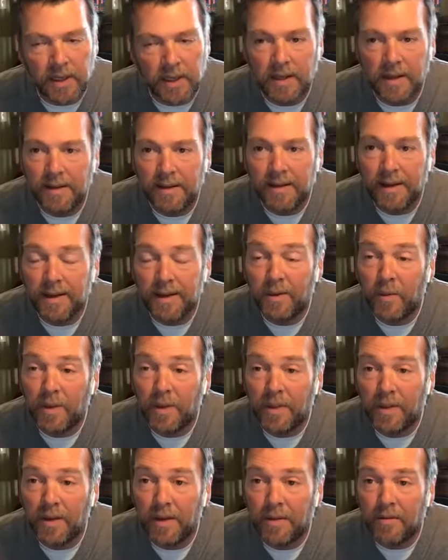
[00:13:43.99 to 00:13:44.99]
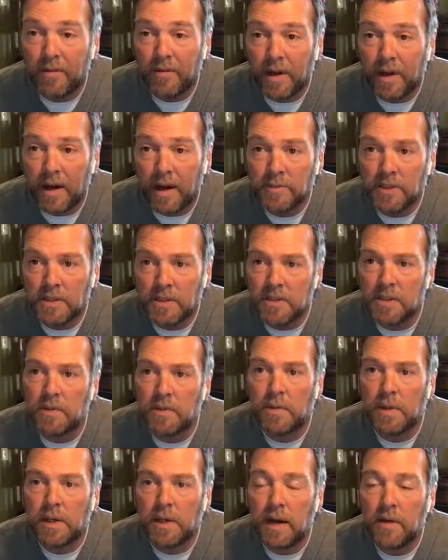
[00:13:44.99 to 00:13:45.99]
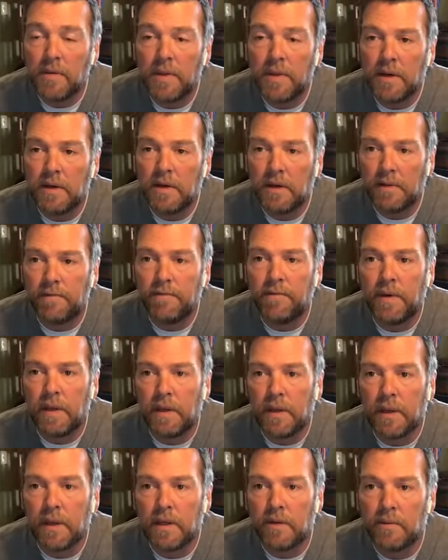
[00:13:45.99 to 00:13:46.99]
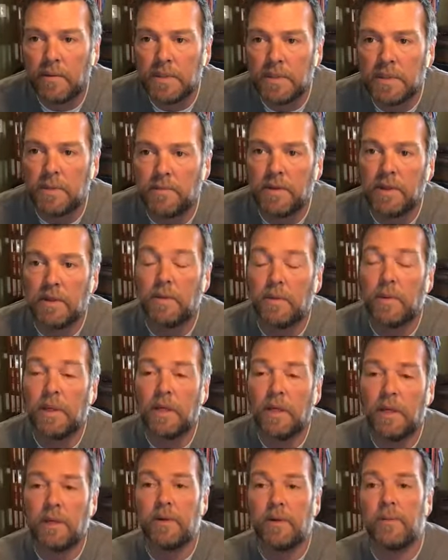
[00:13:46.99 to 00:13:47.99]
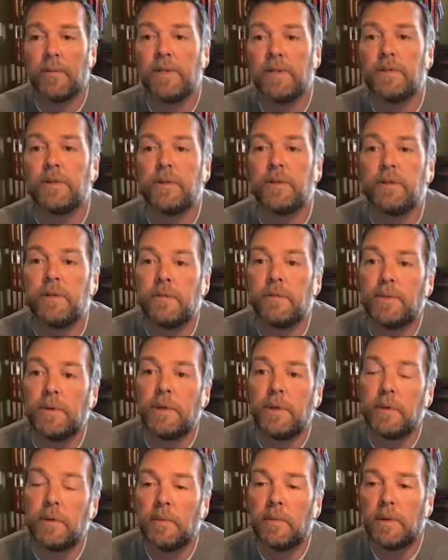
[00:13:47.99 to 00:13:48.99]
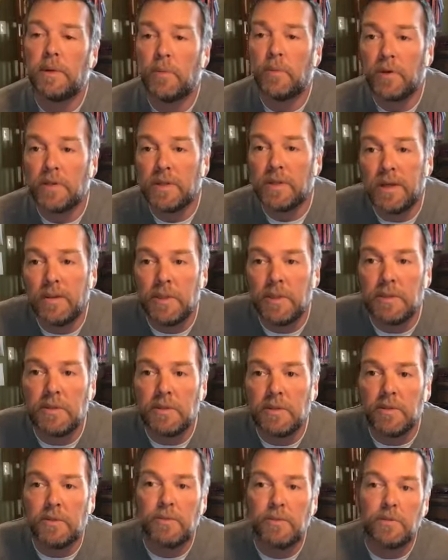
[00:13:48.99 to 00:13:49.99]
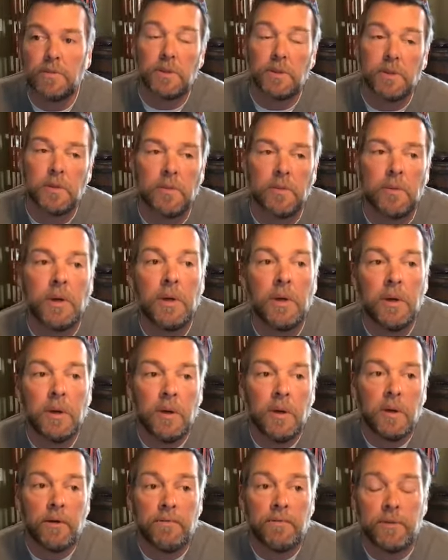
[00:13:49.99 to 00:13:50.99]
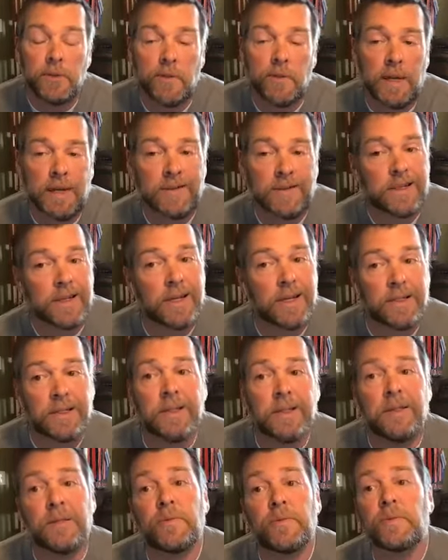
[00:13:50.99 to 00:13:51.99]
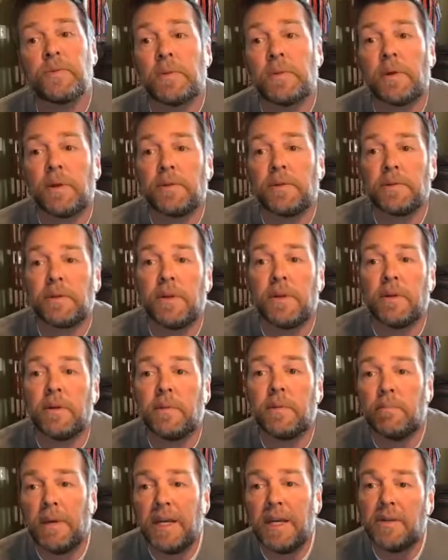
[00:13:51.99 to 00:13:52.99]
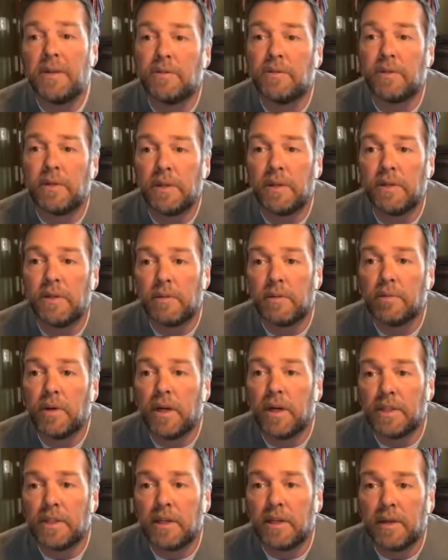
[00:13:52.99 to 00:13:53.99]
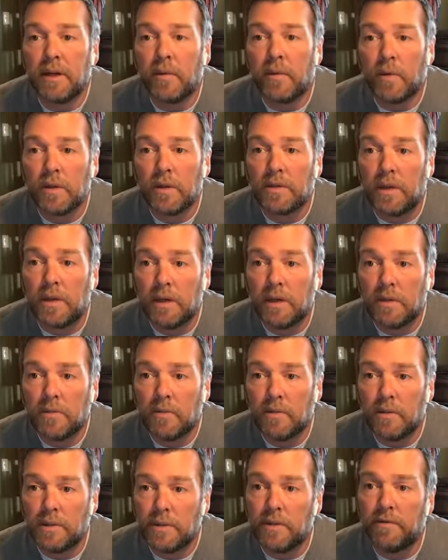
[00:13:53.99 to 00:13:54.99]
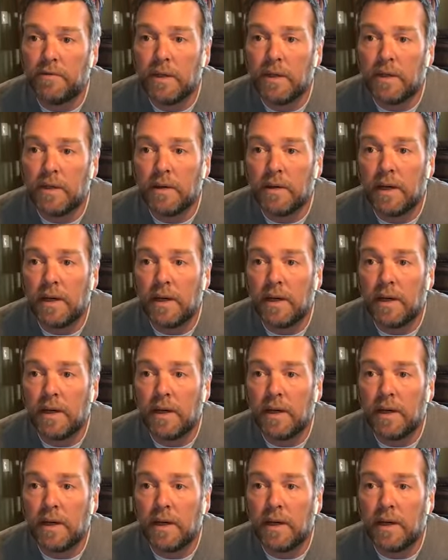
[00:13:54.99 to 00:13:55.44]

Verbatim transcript: inundated with the different options that were out there, it felt like it was something that we needed to research and put a little bit more time into. So, mm-hmm. 2019, this was largely the main strategic project I worked on was to figure